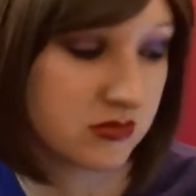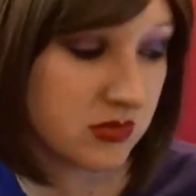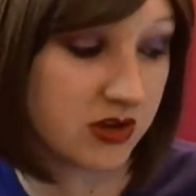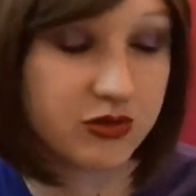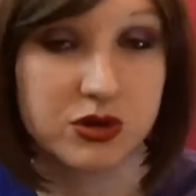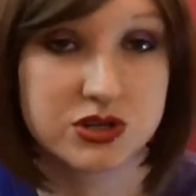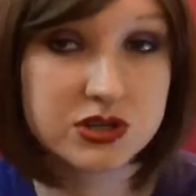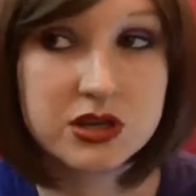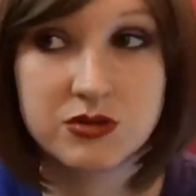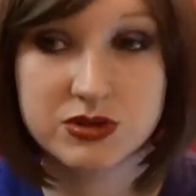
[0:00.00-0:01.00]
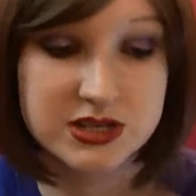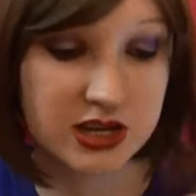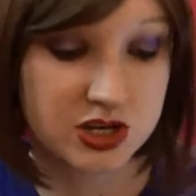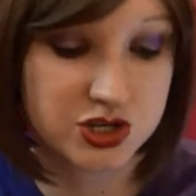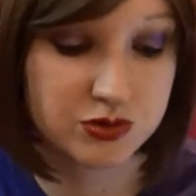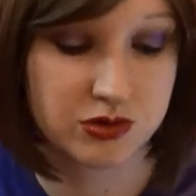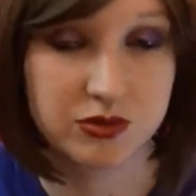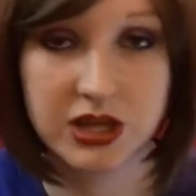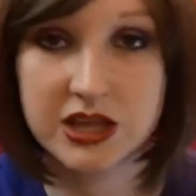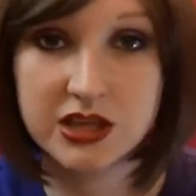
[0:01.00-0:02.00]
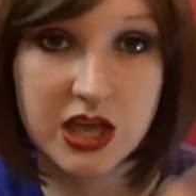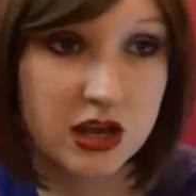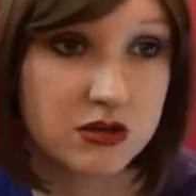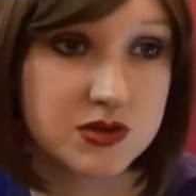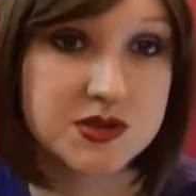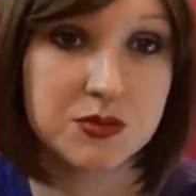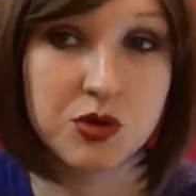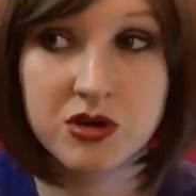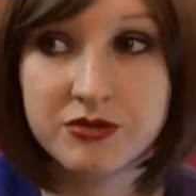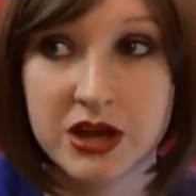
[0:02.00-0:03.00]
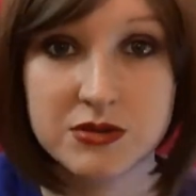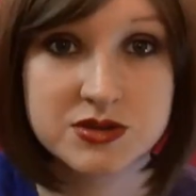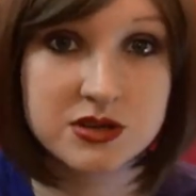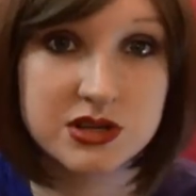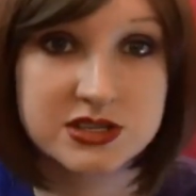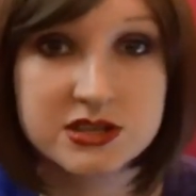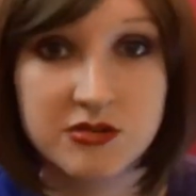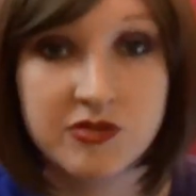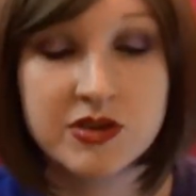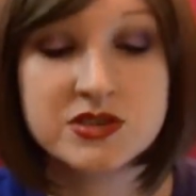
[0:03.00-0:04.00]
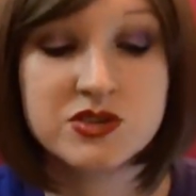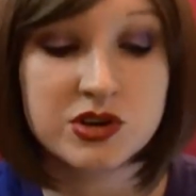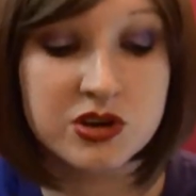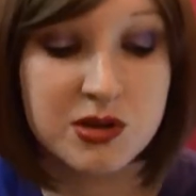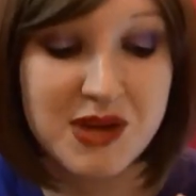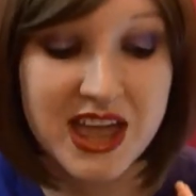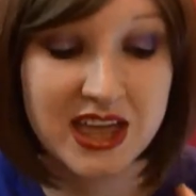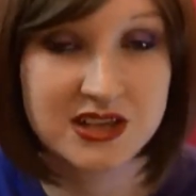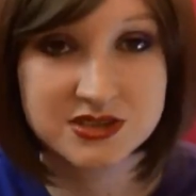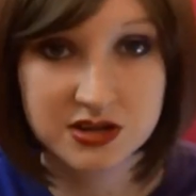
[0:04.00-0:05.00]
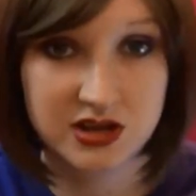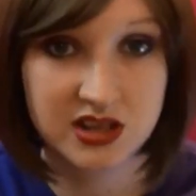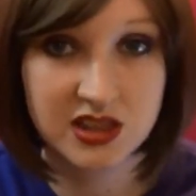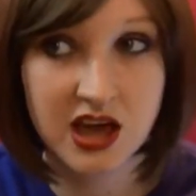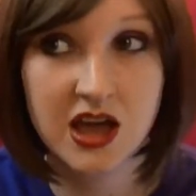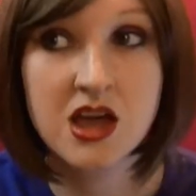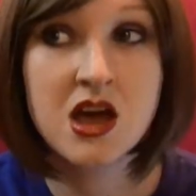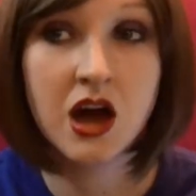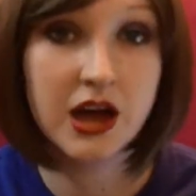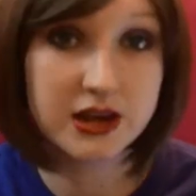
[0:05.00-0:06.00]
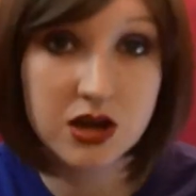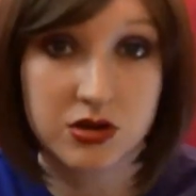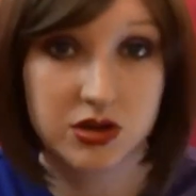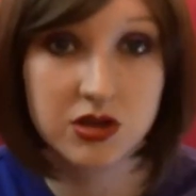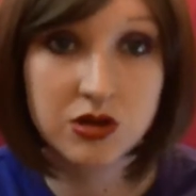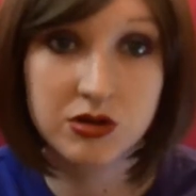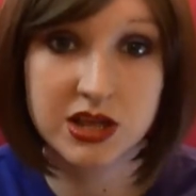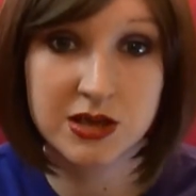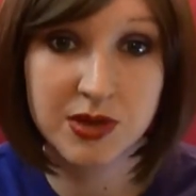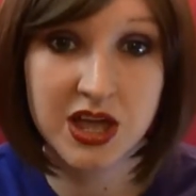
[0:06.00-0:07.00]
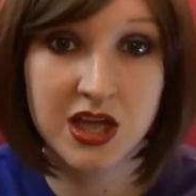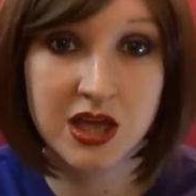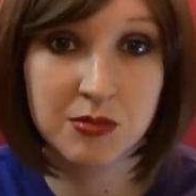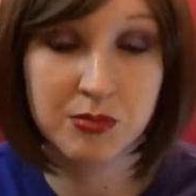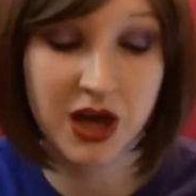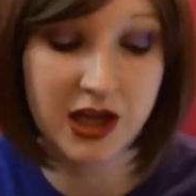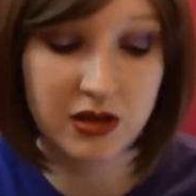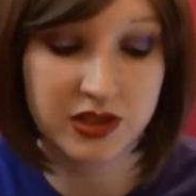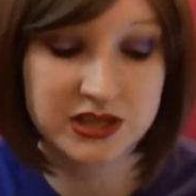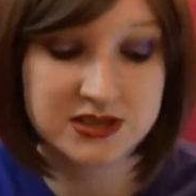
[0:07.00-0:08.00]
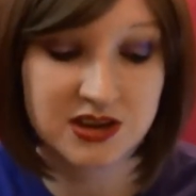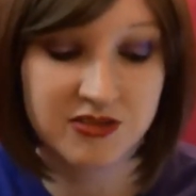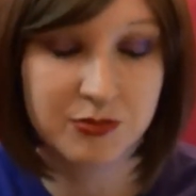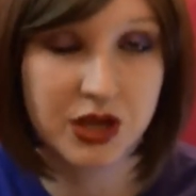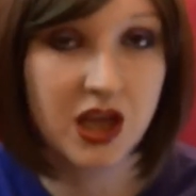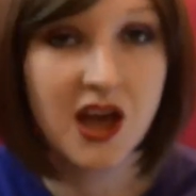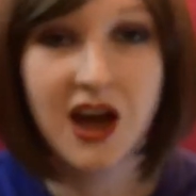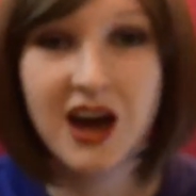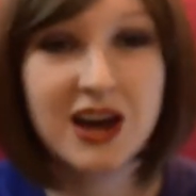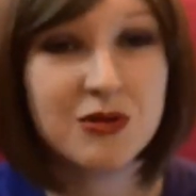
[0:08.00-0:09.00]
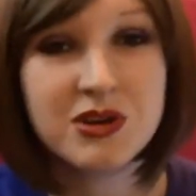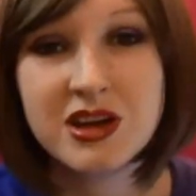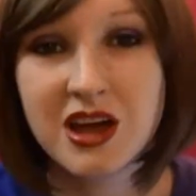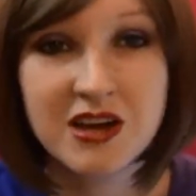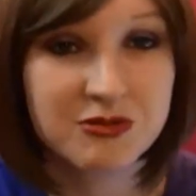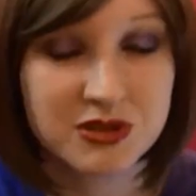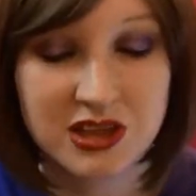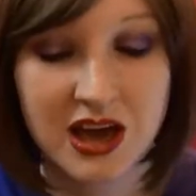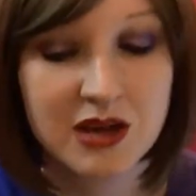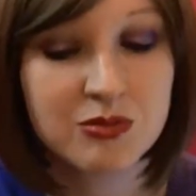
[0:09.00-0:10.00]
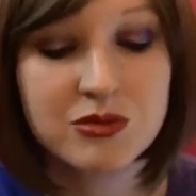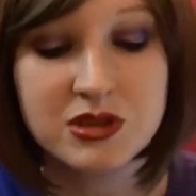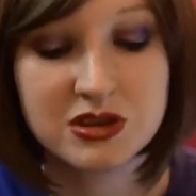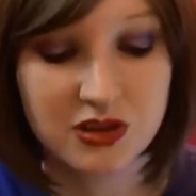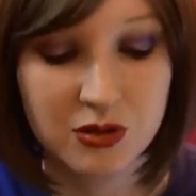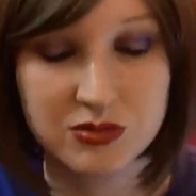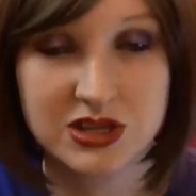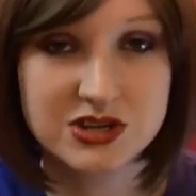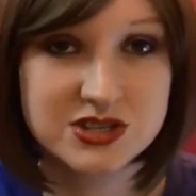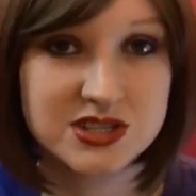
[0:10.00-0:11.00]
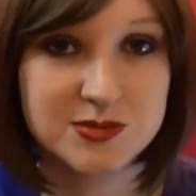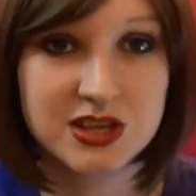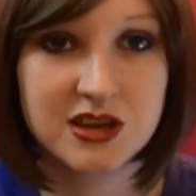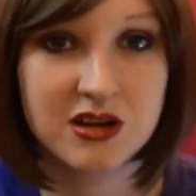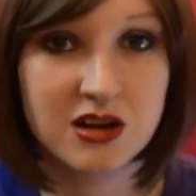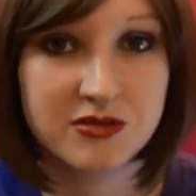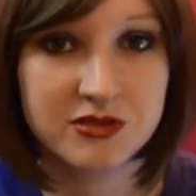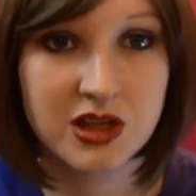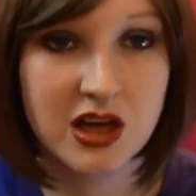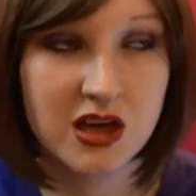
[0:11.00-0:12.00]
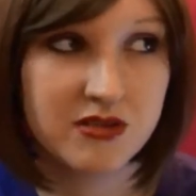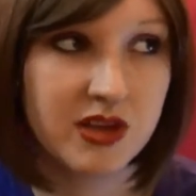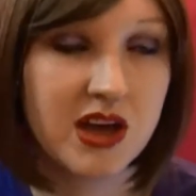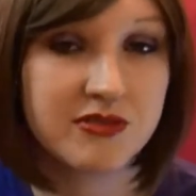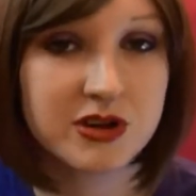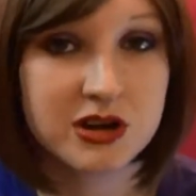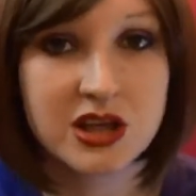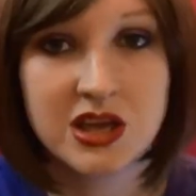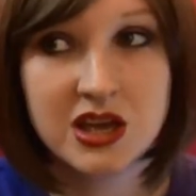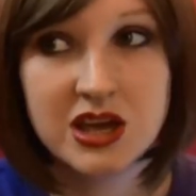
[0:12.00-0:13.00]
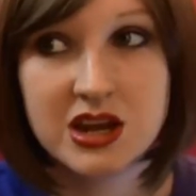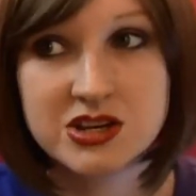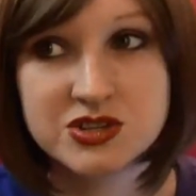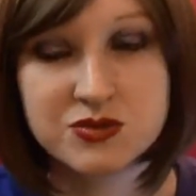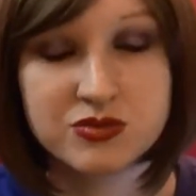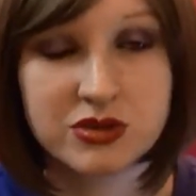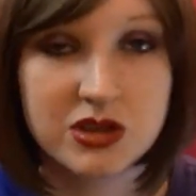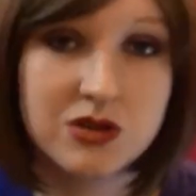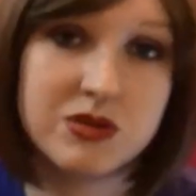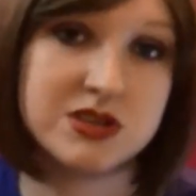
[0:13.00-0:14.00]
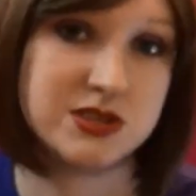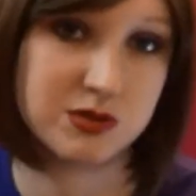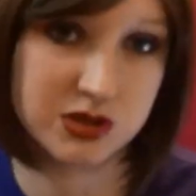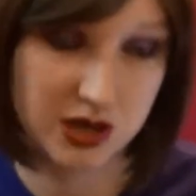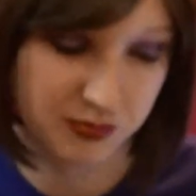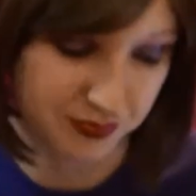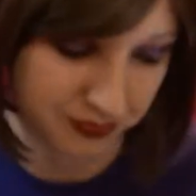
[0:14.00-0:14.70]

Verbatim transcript: unfortunately wasn't into it when they had the candles and the wallflowers and all that stuff of it, so I couldn't get my hands on any of that. I know you can go on eBay and buy all that stuff, but I don't want to F with that. I really don't. That just seems like an awful lot of effort, and I just really don't want to deal with that.